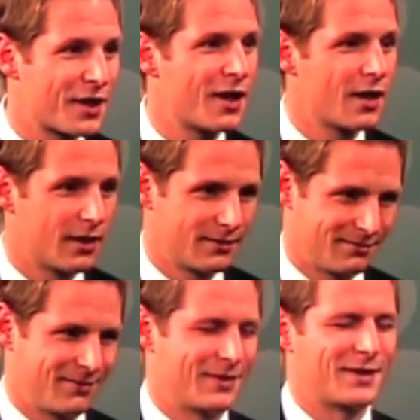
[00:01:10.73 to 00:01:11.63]
The tax
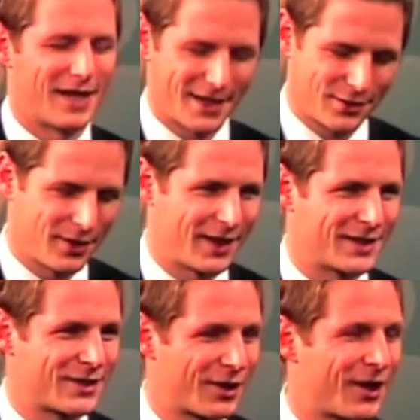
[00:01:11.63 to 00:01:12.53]
credits. The tax
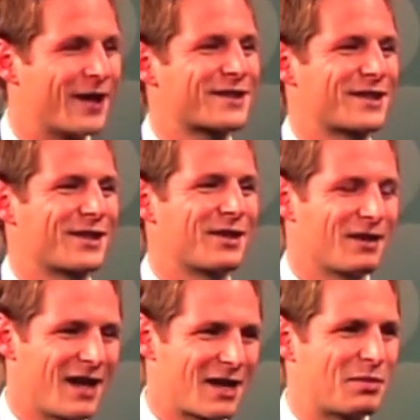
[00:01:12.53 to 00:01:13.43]
credits are causing tough. a
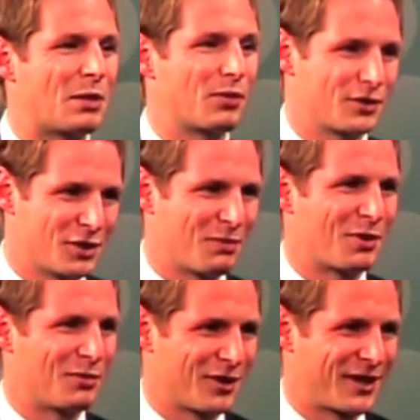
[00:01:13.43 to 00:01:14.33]
lot of people to jump
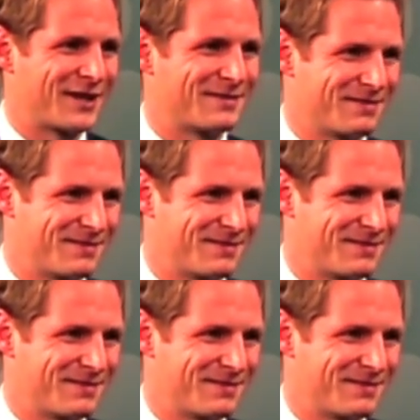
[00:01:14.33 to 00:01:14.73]
in the market.